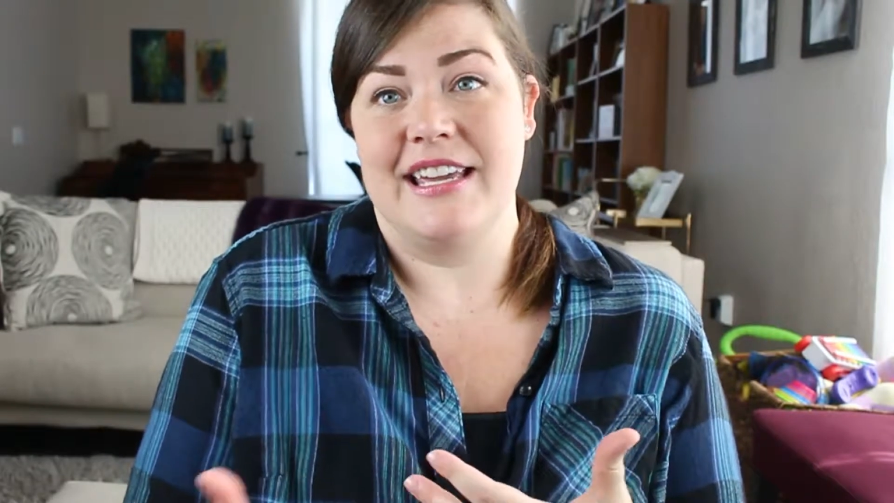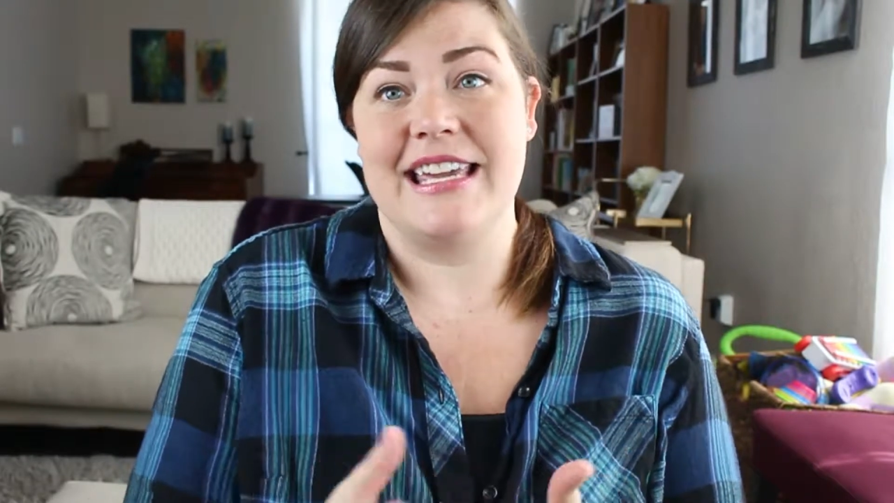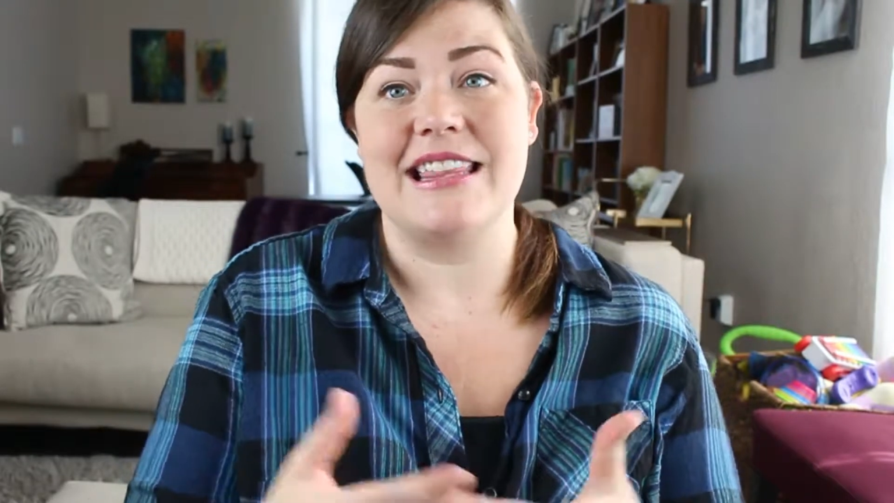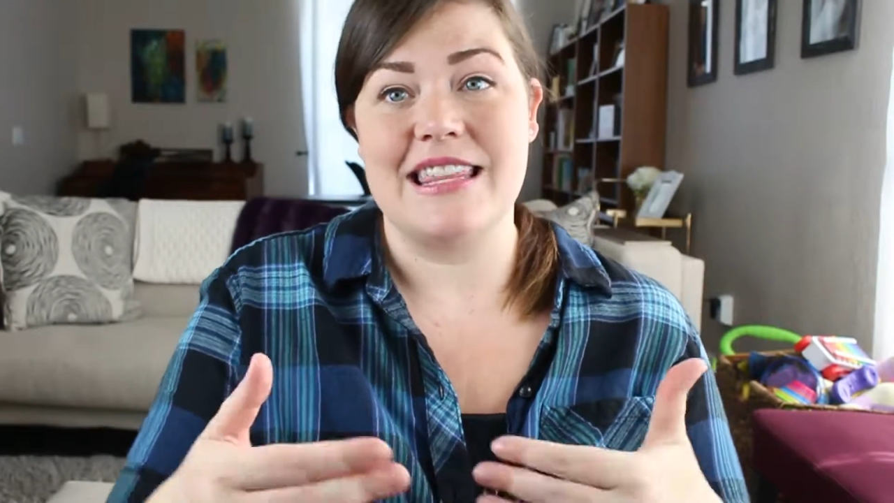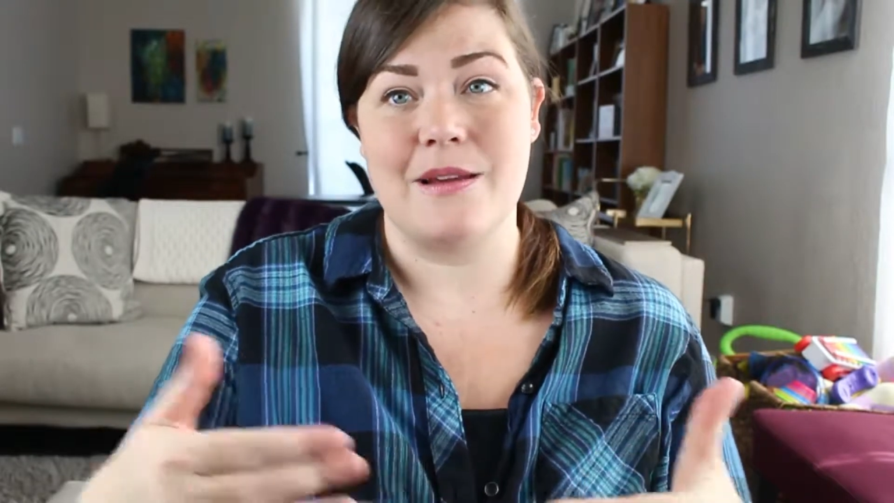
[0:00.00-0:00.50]

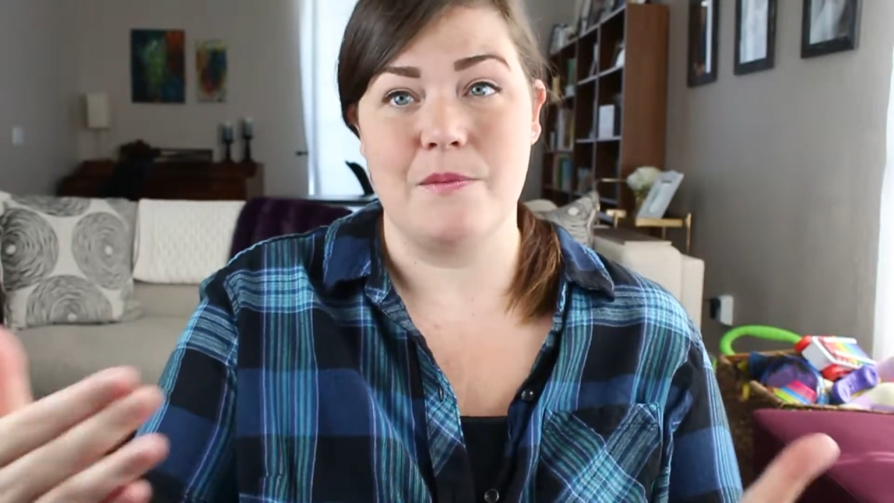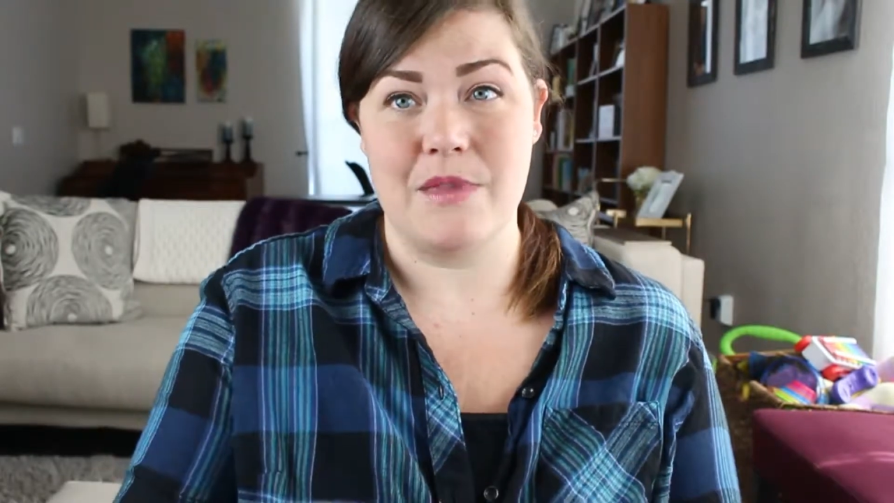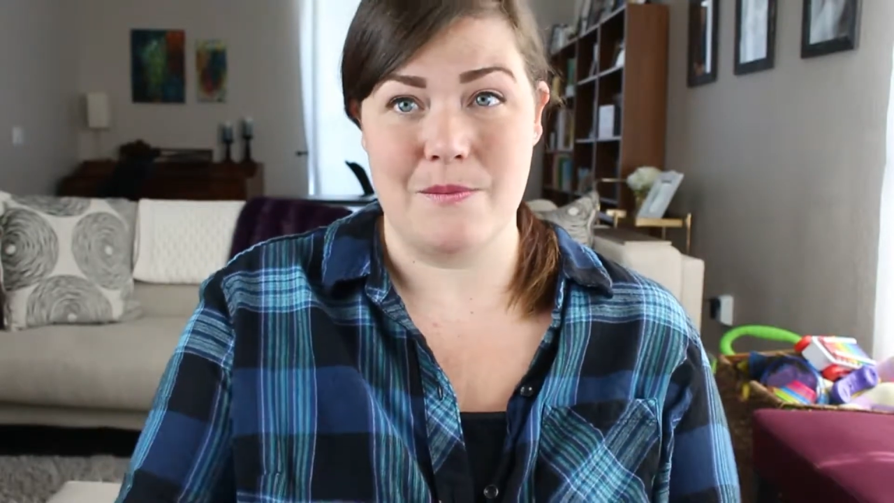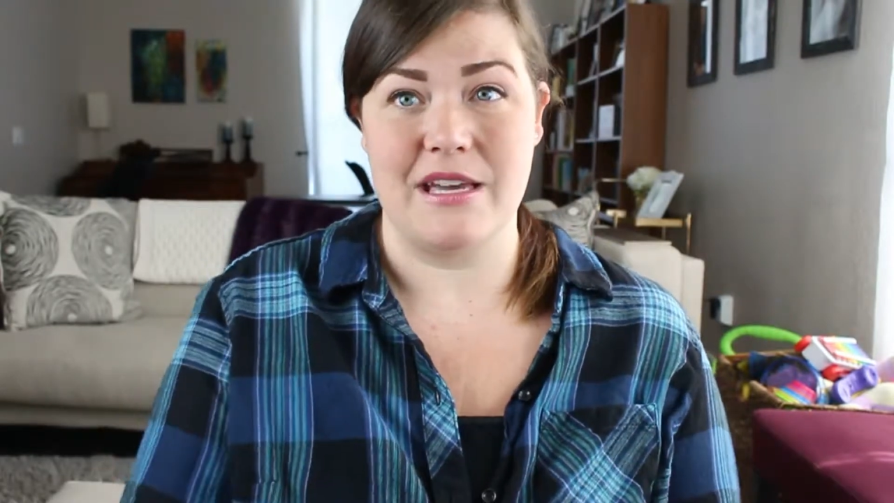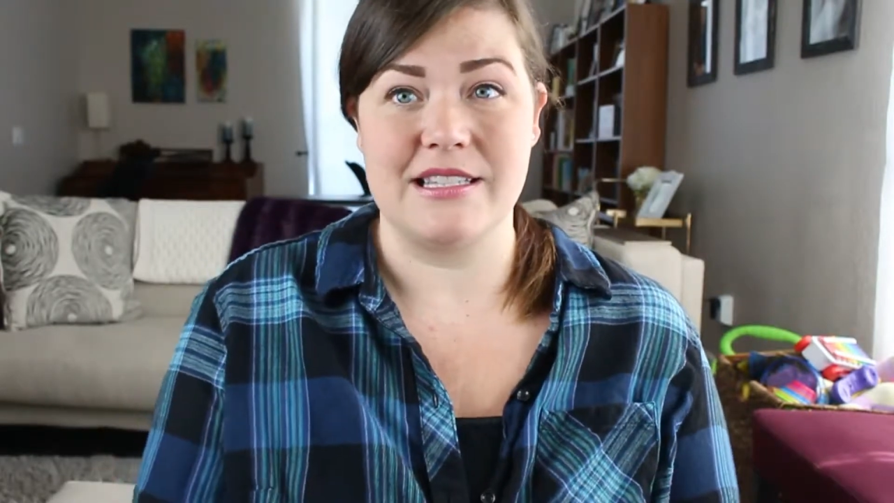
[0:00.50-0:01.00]
get them
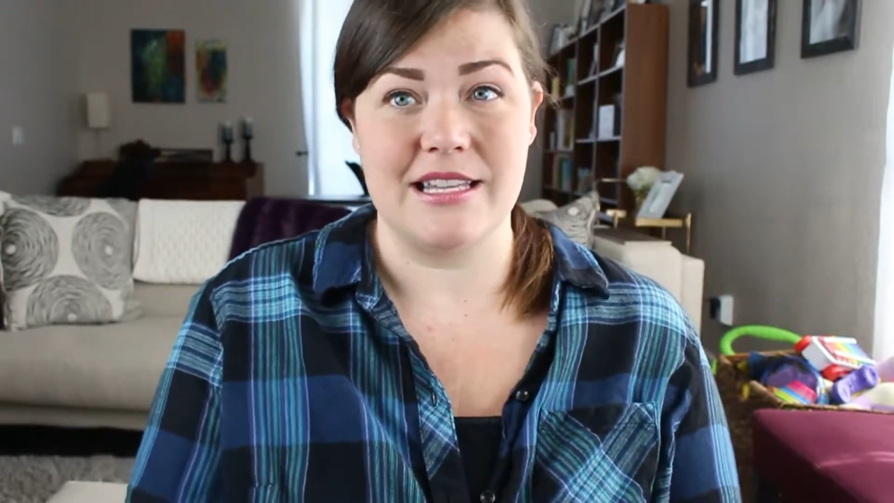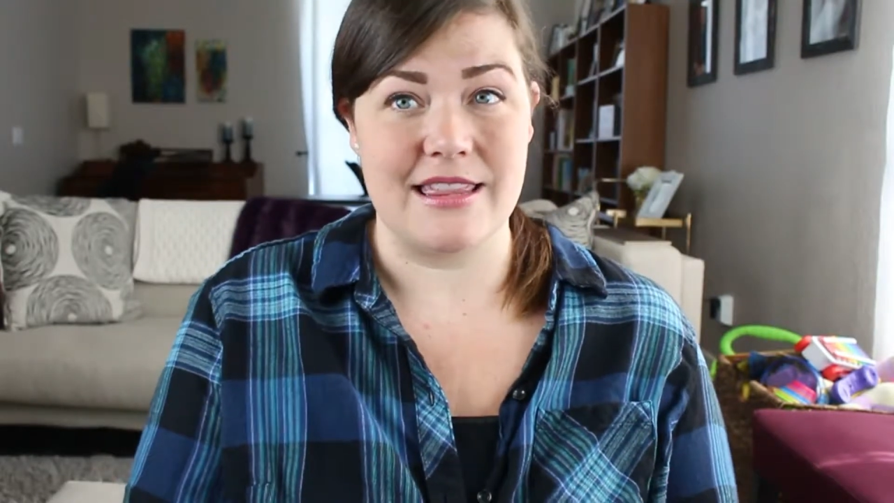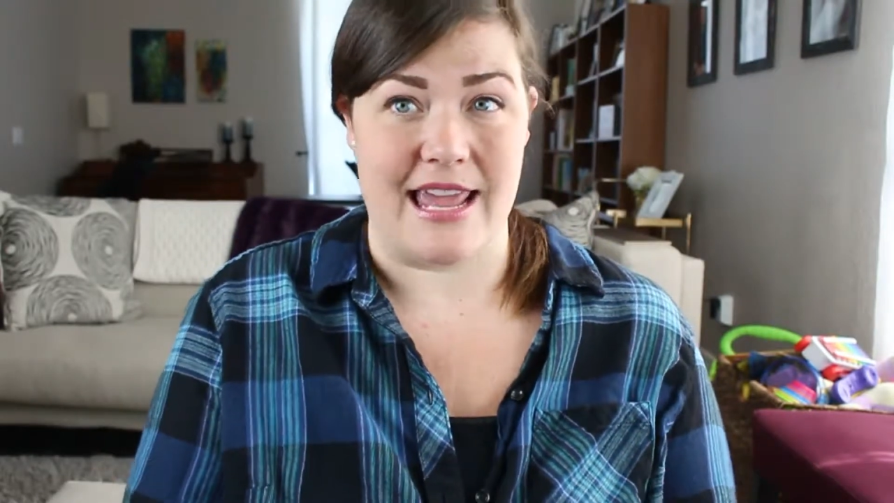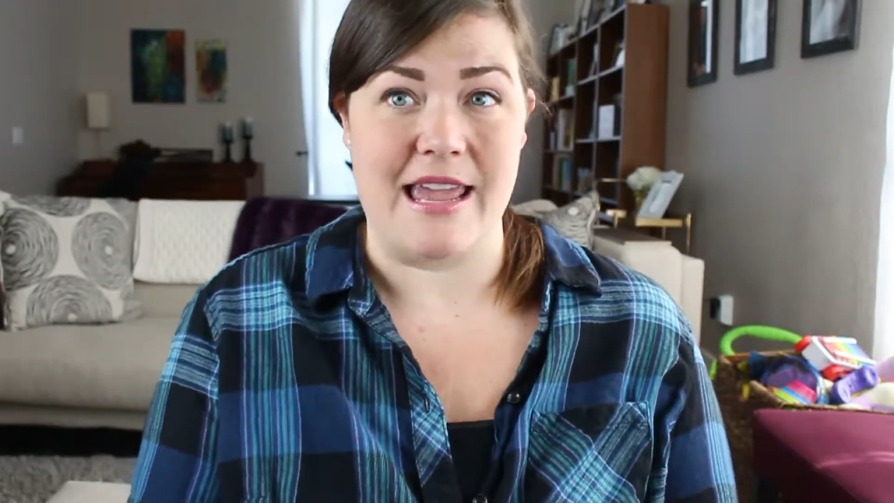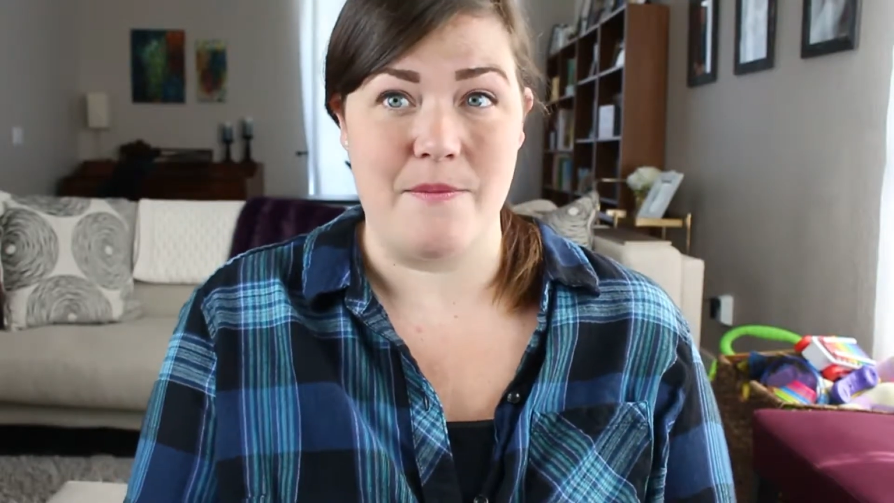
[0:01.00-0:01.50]
the best that
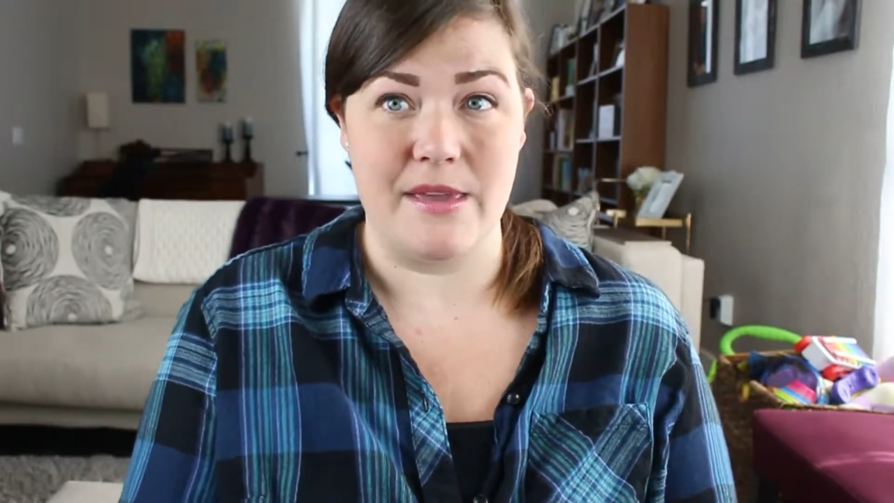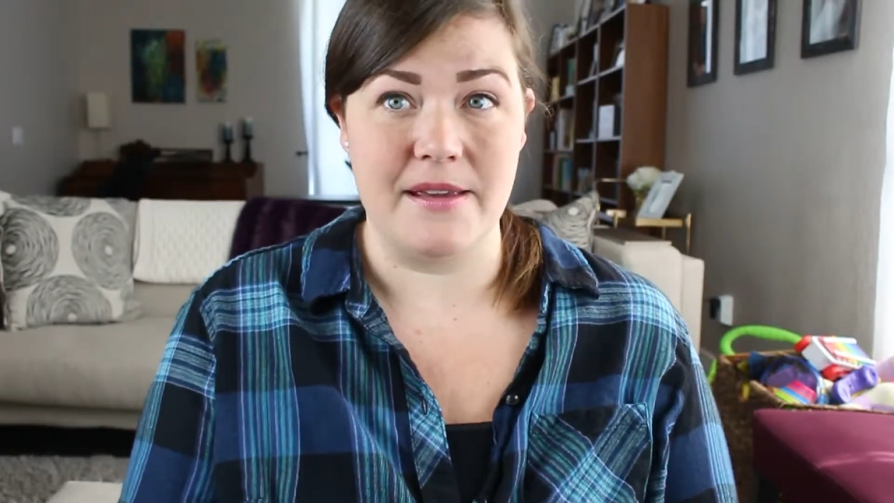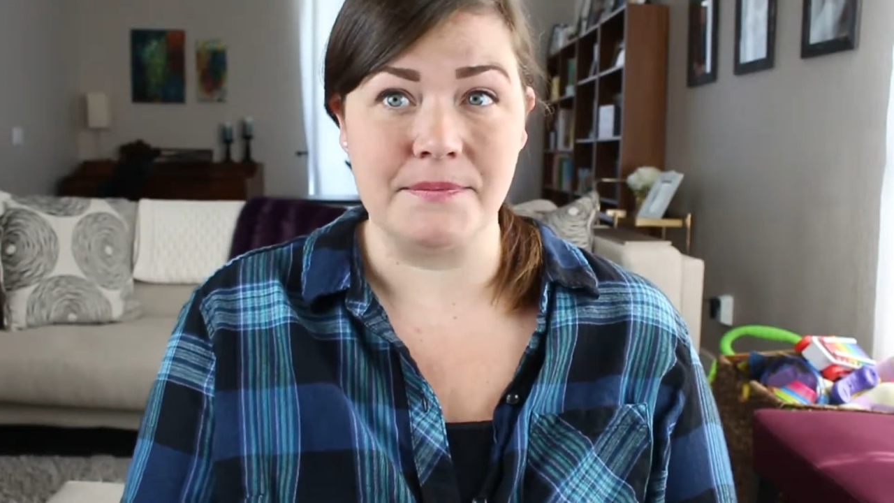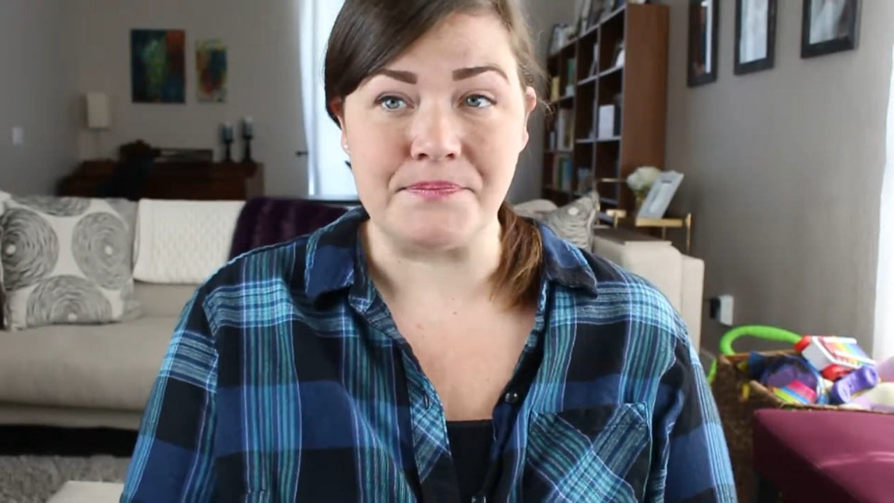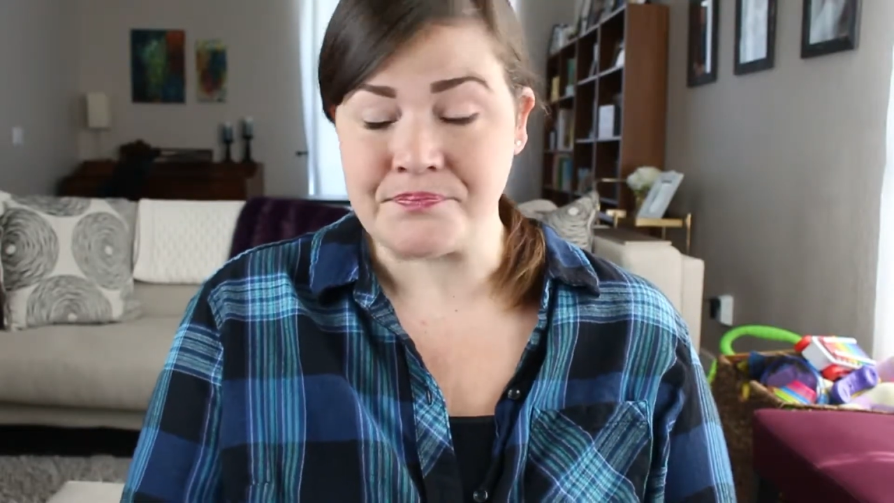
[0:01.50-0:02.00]
they can be.